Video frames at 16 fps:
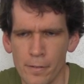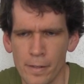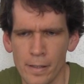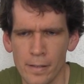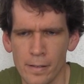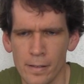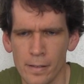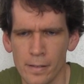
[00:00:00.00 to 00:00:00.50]
give
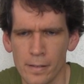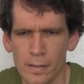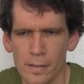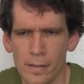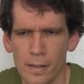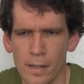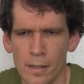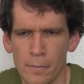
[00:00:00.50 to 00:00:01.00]
you
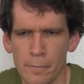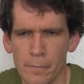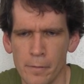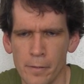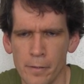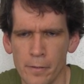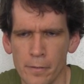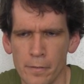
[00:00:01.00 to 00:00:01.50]
anything to
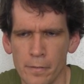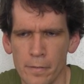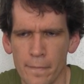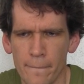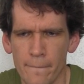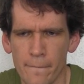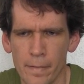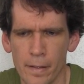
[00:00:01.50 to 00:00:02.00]
help
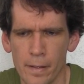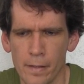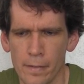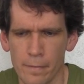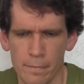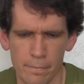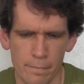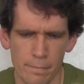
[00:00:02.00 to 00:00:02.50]
you,
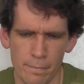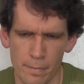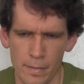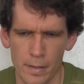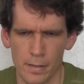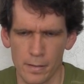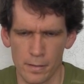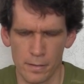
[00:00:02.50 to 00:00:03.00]
like
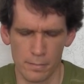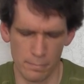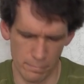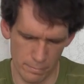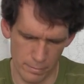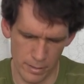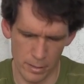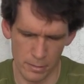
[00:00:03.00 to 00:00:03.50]
like
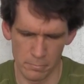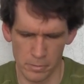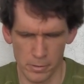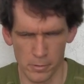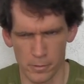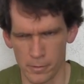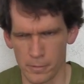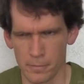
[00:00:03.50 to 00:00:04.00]

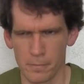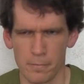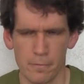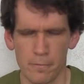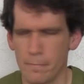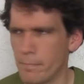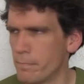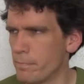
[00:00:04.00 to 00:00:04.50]
some sort
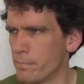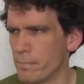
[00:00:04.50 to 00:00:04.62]
of